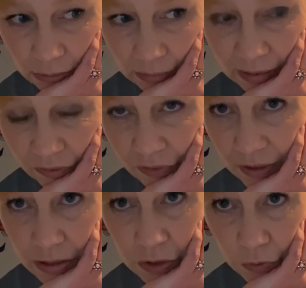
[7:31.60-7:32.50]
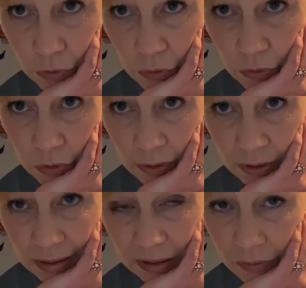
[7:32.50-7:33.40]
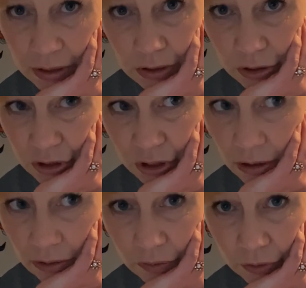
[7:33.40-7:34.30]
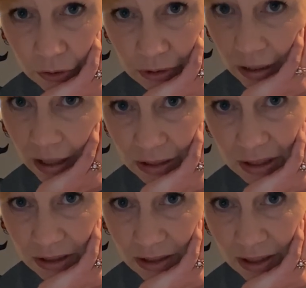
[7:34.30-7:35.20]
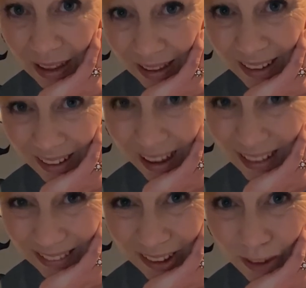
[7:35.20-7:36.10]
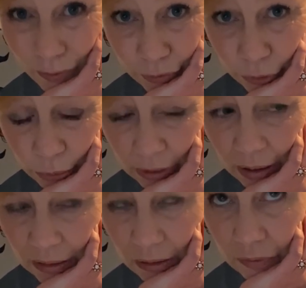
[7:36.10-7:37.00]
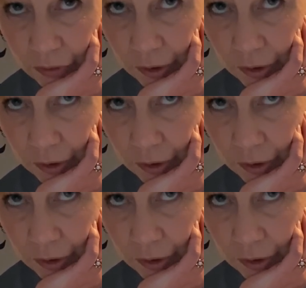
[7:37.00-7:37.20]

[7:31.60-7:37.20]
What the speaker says: like fast food or even junk food. I just like, I love food. I love to